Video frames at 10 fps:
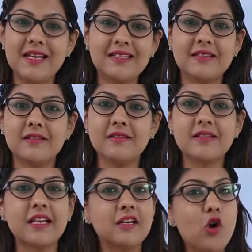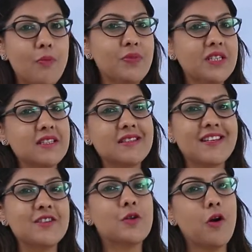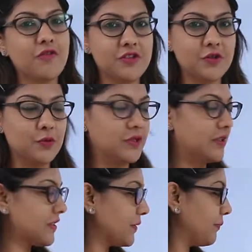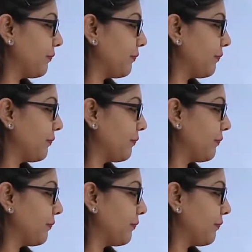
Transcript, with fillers: lessons and competencies of a student.